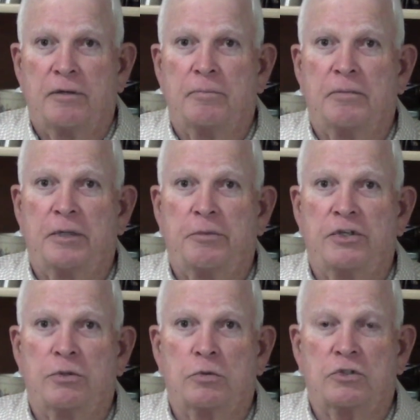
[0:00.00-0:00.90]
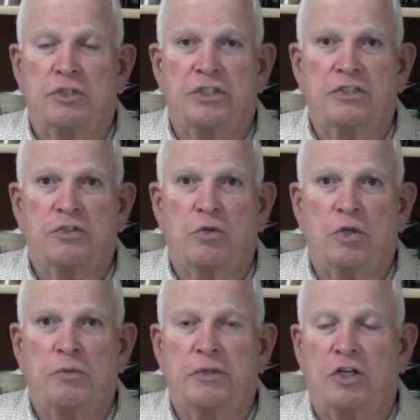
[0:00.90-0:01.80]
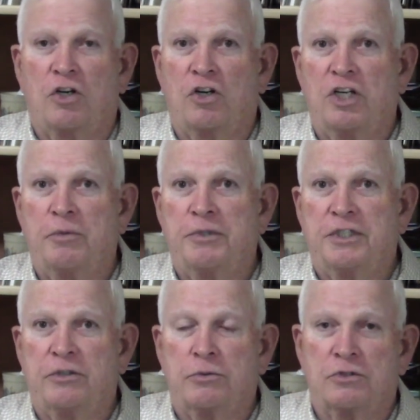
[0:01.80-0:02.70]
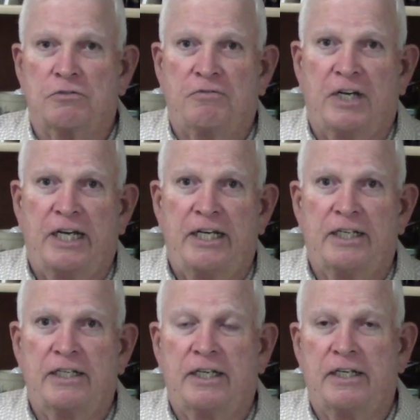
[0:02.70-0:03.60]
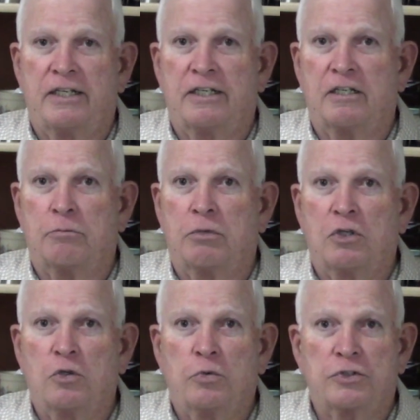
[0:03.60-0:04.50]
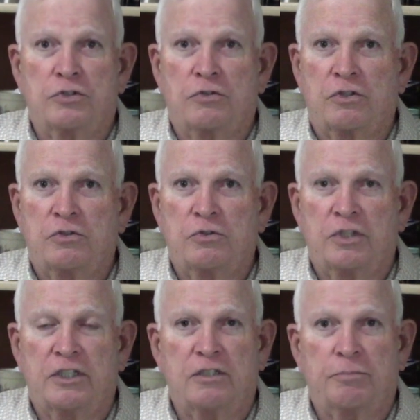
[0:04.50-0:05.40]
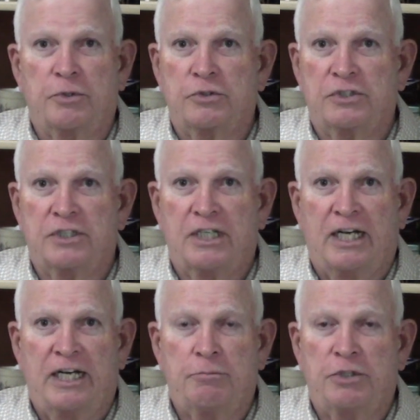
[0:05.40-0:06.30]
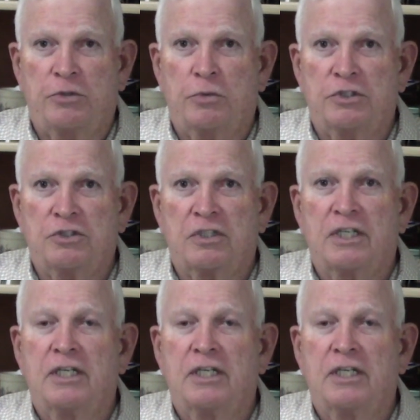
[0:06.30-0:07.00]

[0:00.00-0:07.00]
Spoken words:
Maybe there was a disagreement, an argument, there was a fight, and a blow was thrown and the person died, but it wasn't